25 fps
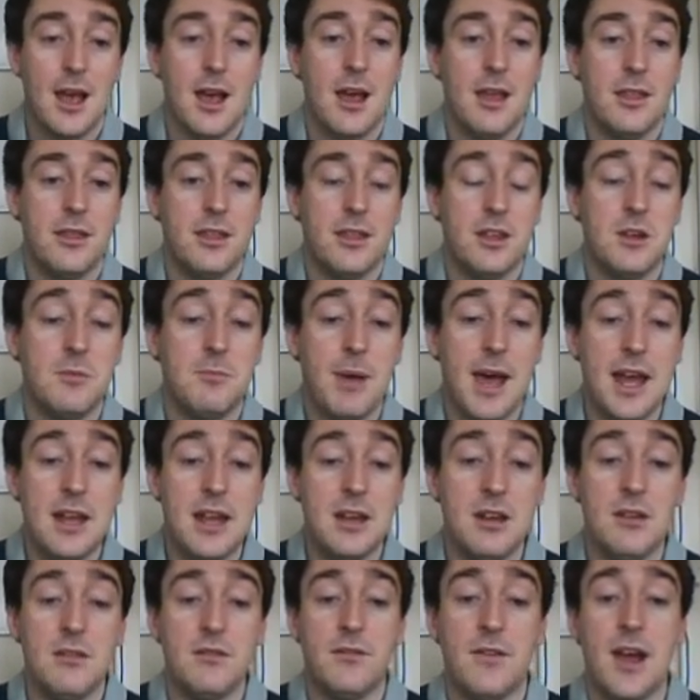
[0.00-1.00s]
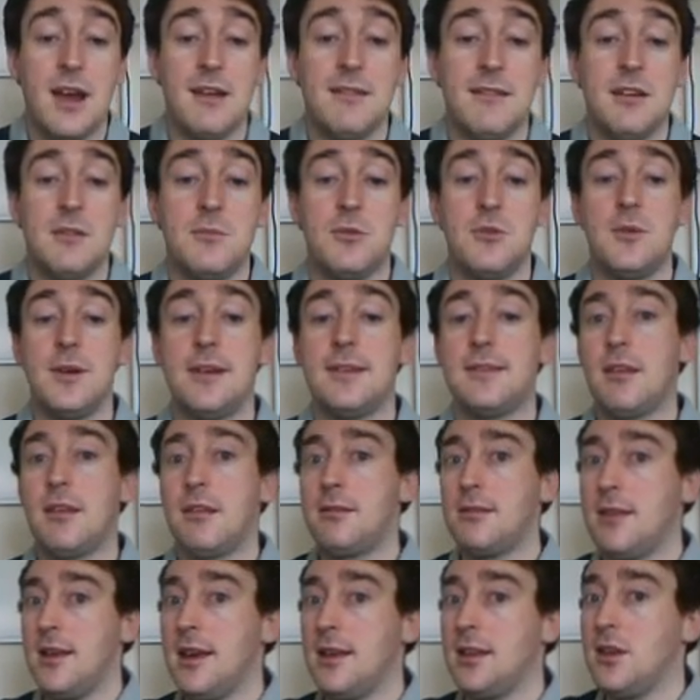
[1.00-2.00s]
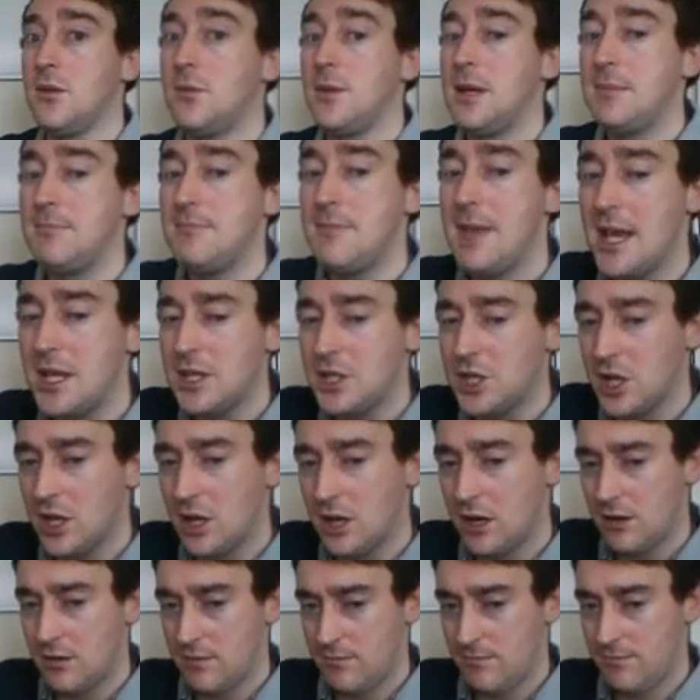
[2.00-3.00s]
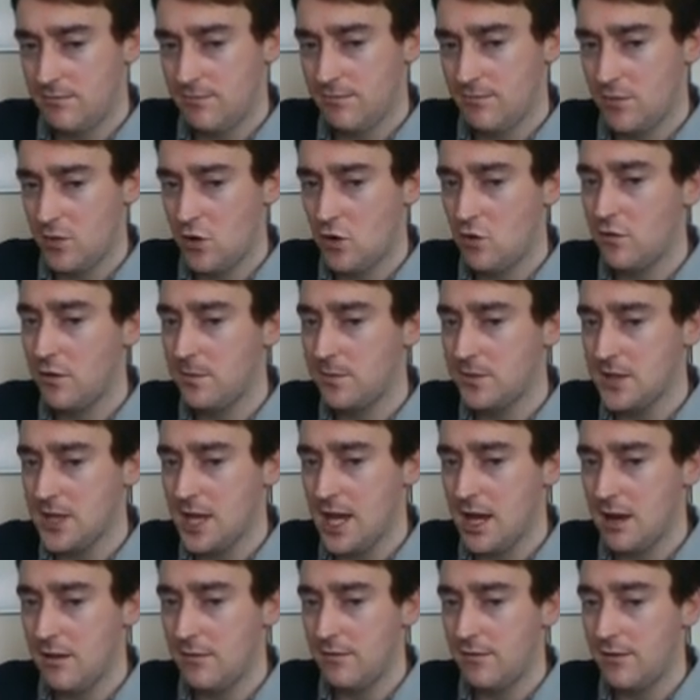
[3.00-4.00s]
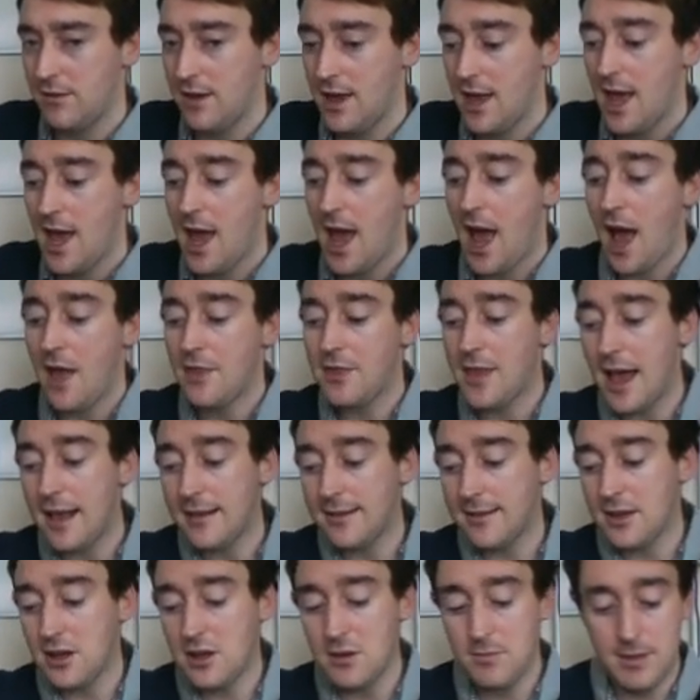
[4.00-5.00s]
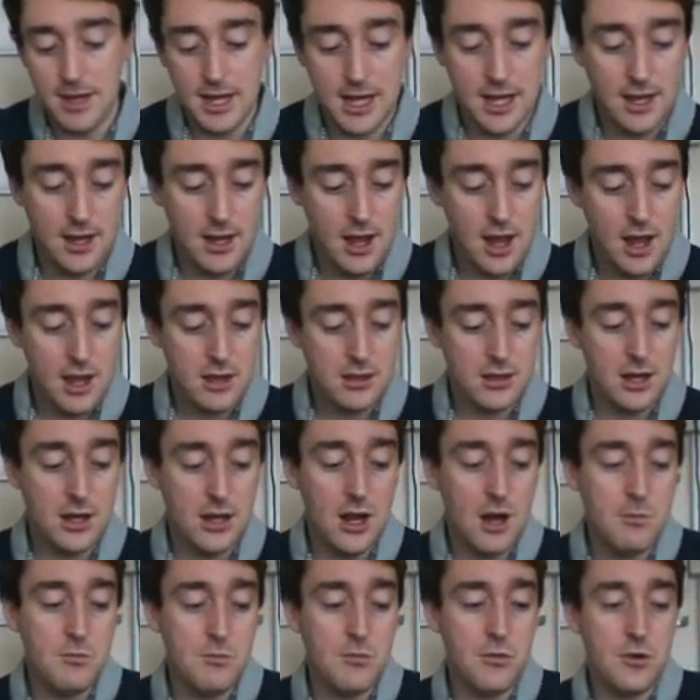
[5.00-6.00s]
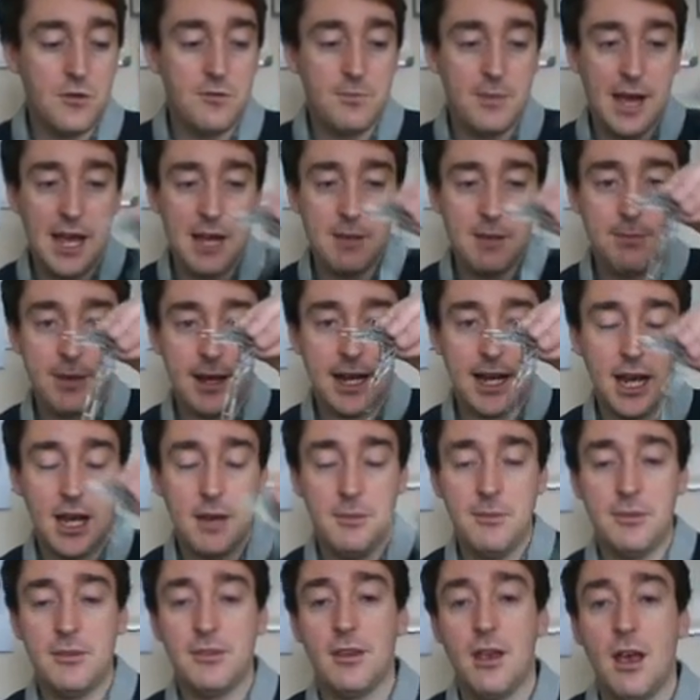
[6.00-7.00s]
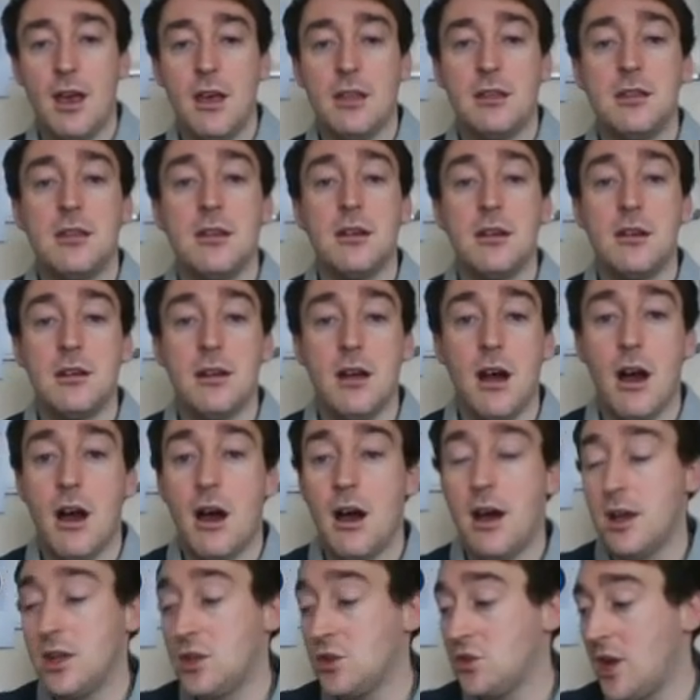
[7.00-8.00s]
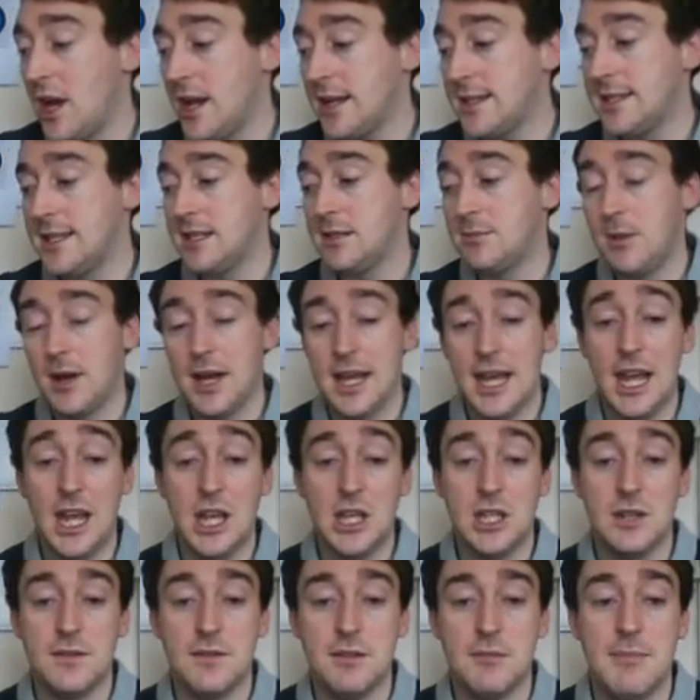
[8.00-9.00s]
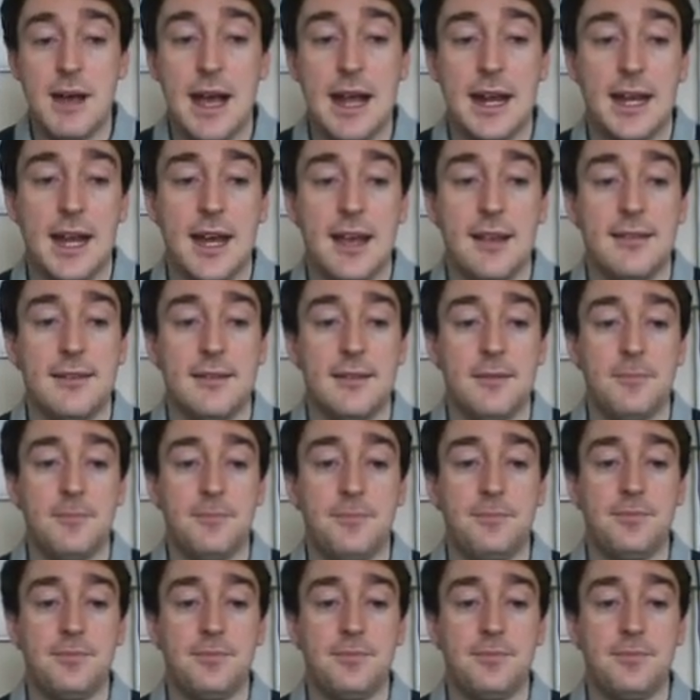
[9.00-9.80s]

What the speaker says: The dependent variable is the thing that we measure or observe. And that's going to be the number of paper clips that are attracted by each of the magnets.